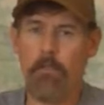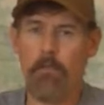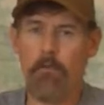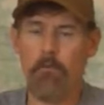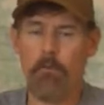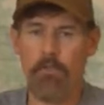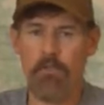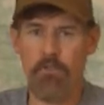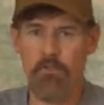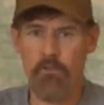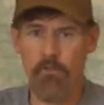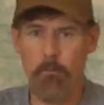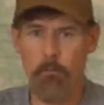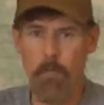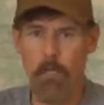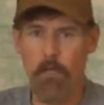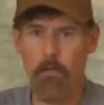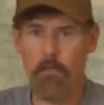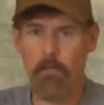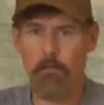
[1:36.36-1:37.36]
which is a
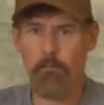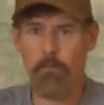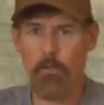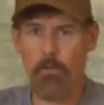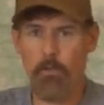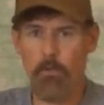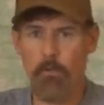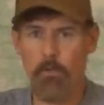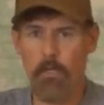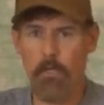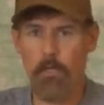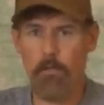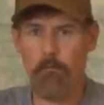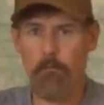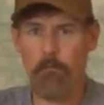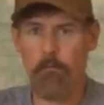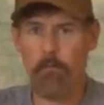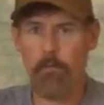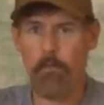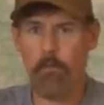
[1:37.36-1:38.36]
bounty
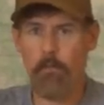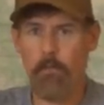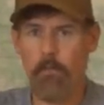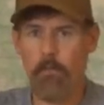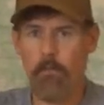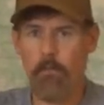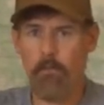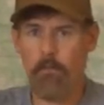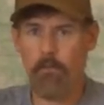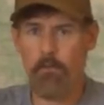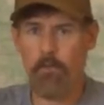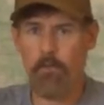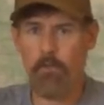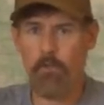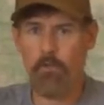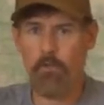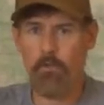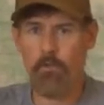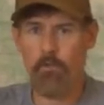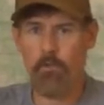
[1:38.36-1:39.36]
program
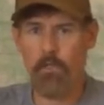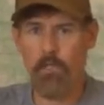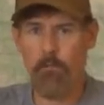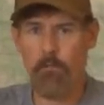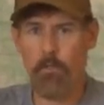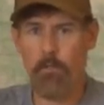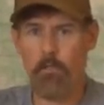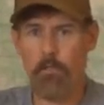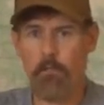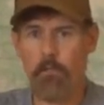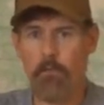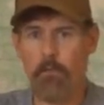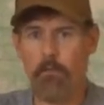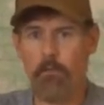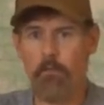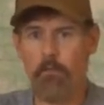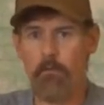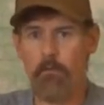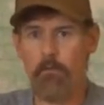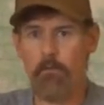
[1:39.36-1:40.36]
to limit
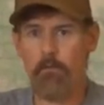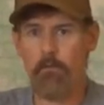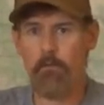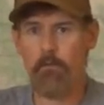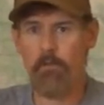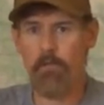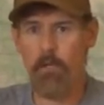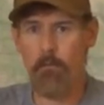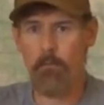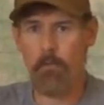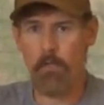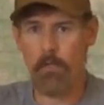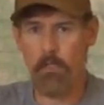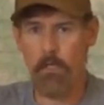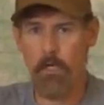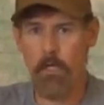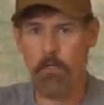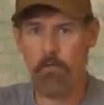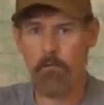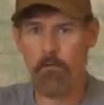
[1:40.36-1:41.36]
the number of
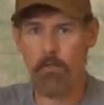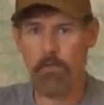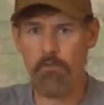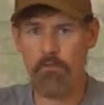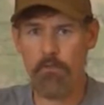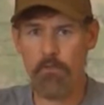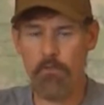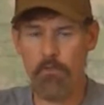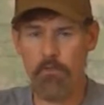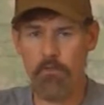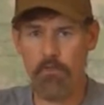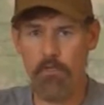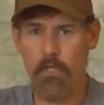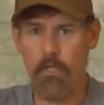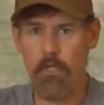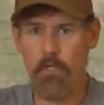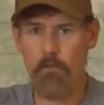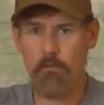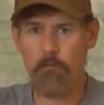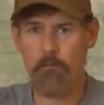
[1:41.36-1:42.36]
coyotes in the
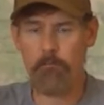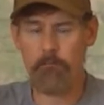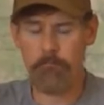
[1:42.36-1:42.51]
state.